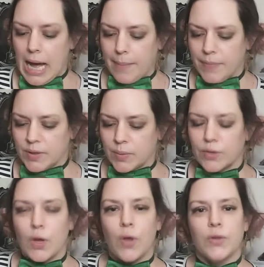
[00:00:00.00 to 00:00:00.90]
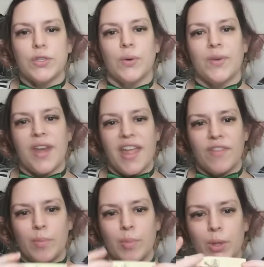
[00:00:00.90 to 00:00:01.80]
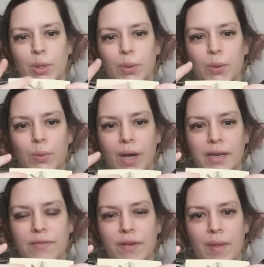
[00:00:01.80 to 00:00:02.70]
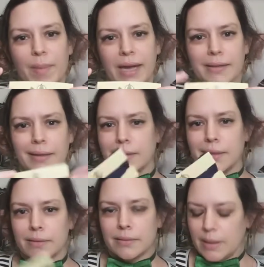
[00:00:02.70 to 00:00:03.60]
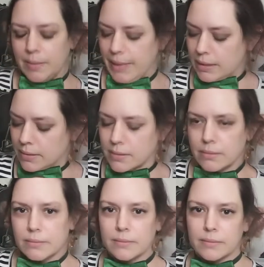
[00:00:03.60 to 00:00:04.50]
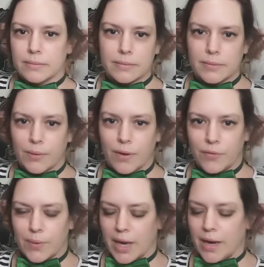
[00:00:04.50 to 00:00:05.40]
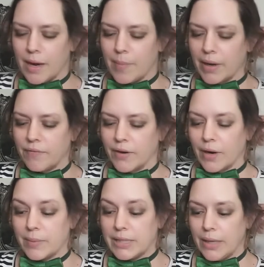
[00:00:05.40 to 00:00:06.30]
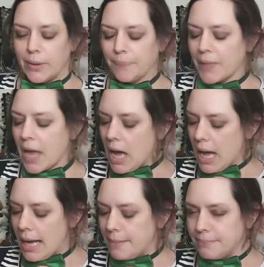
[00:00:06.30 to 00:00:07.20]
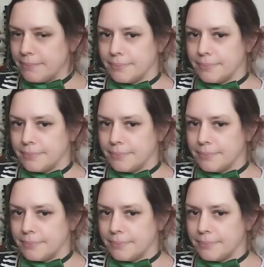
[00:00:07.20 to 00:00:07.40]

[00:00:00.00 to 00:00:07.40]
Um, this one is also navy blue kind of on the back. Not that it matters. Don't know if you care, but I figured I would tell you. Uh,